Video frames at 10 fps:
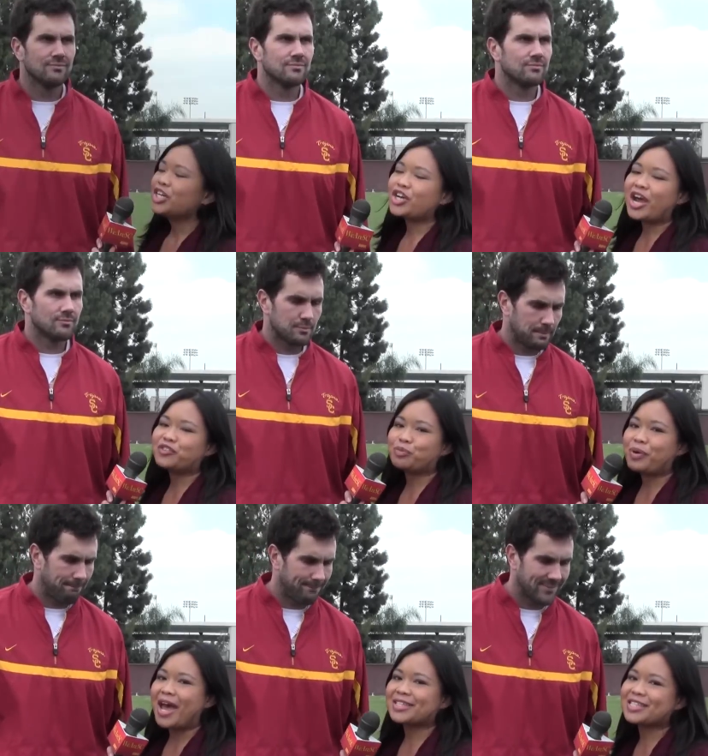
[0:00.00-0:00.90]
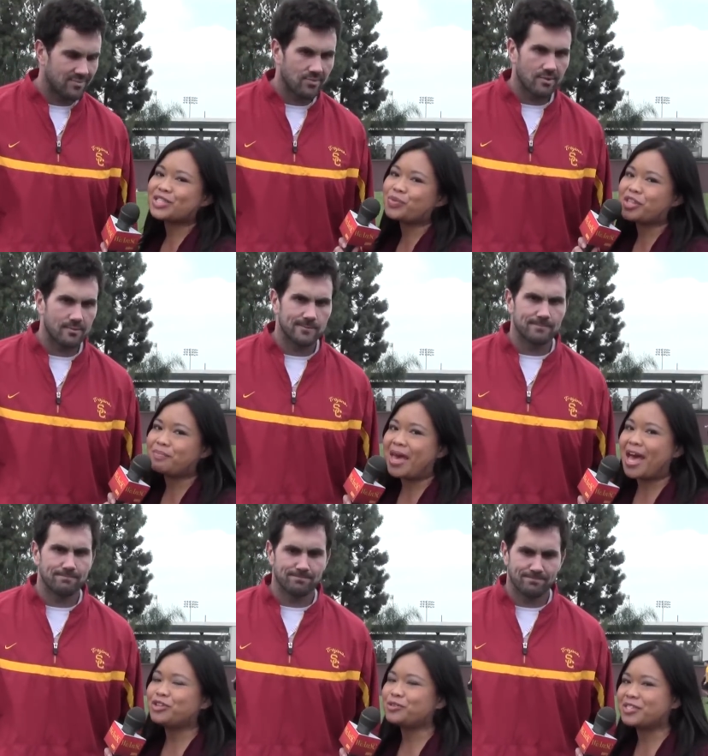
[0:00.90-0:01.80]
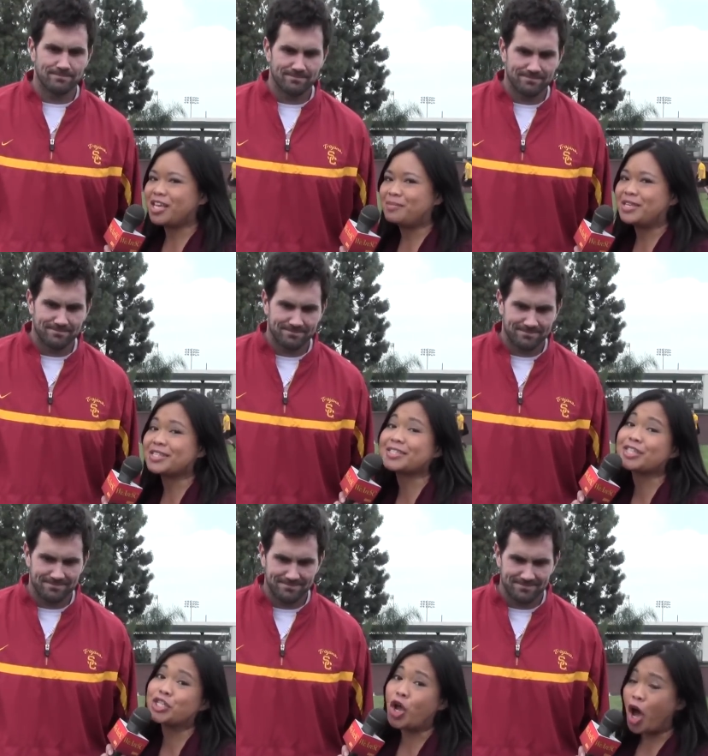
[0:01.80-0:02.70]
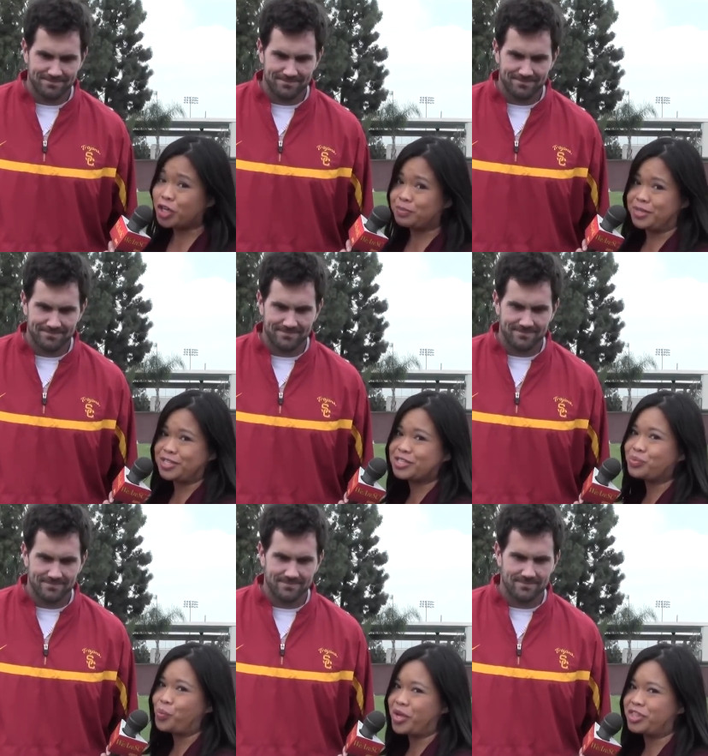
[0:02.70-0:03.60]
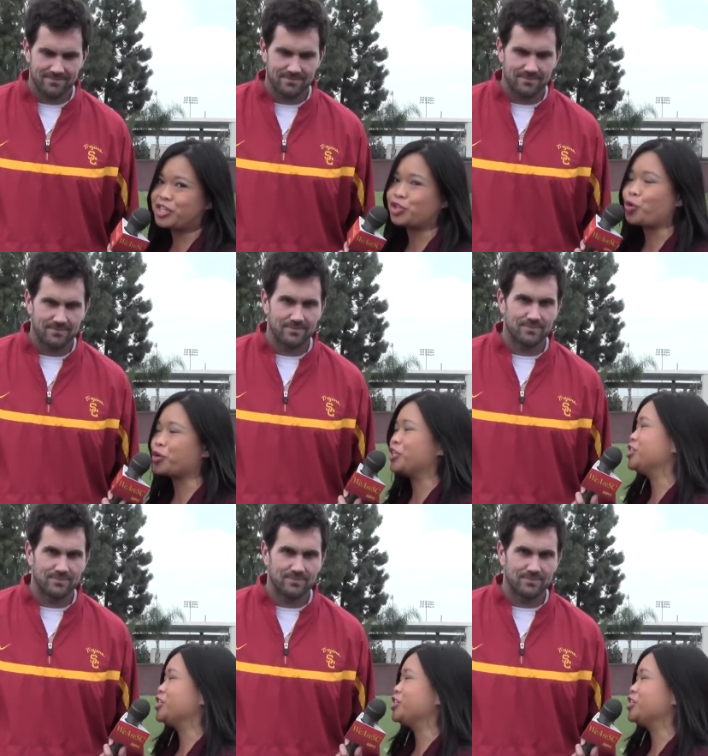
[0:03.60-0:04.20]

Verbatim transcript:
Speaker 1: here after practice with a man whose name is synonymous with the glory